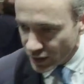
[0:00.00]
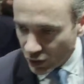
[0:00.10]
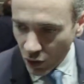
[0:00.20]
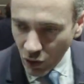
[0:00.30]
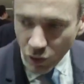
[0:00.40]
and
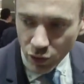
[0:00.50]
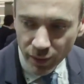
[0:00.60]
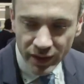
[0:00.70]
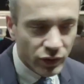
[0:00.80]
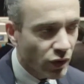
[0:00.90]
all the
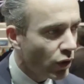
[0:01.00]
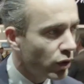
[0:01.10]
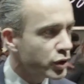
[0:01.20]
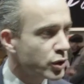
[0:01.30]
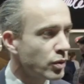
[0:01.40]
way to the
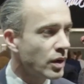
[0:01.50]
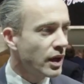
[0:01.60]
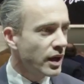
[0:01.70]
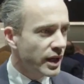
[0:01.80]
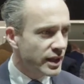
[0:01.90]
horseshoe
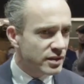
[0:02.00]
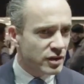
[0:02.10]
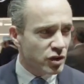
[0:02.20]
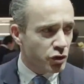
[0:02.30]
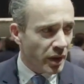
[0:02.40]
it's
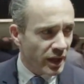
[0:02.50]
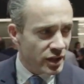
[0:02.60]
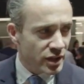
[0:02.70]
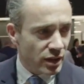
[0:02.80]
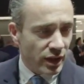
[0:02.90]

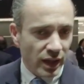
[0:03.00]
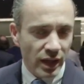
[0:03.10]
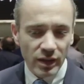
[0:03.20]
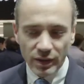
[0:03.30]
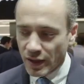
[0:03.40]
stretched the
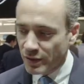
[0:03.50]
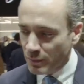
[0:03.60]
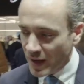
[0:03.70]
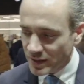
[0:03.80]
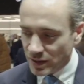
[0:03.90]
car, it
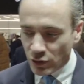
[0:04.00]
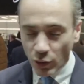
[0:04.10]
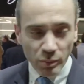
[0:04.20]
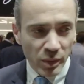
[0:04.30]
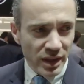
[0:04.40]
makes it
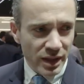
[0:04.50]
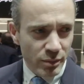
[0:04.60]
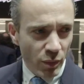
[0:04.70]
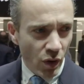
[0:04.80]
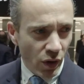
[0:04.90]

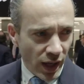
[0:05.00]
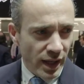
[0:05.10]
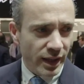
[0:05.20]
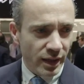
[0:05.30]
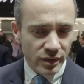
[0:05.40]
completely more
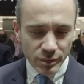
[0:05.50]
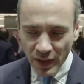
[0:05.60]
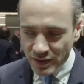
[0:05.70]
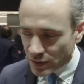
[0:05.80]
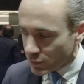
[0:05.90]
elegant,
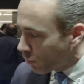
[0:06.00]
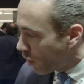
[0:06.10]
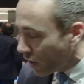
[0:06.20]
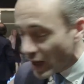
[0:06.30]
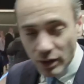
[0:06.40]
makes it
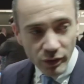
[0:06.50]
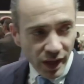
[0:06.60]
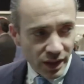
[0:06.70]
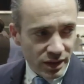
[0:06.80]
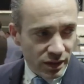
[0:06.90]
more
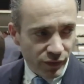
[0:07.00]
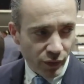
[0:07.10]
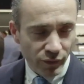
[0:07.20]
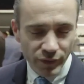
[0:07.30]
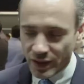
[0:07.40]
elongated
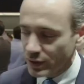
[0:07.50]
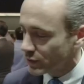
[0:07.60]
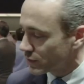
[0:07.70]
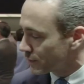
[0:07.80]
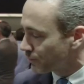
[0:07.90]
front
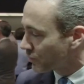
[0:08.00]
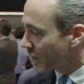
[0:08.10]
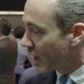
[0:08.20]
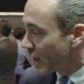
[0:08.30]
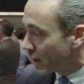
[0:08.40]
fenders.
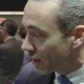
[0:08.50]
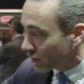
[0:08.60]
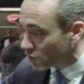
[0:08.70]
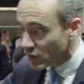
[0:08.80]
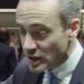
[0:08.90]

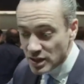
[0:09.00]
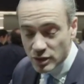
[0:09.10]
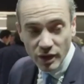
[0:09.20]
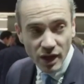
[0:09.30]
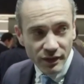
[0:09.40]
So this
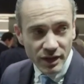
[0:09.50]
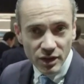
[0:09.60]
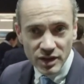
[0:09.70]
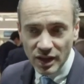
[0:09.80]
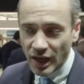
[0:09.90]
is regarding
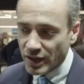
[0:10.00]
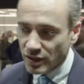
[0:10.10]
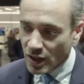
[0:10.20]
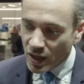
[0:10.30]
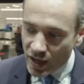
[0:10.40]
the side.
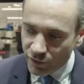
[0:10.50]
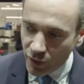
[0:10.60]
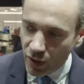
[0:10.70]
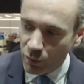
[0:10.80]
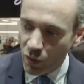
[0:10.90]
If
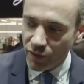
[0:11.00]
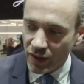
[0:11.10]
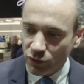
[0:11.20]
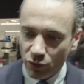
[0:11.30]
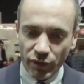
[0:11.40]
we are
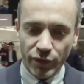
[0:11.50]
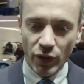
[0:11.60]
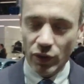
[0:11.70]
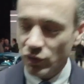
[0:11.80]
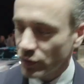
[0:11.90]
moving to the
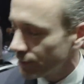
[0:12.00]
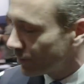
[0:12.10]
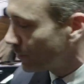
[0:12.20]
front,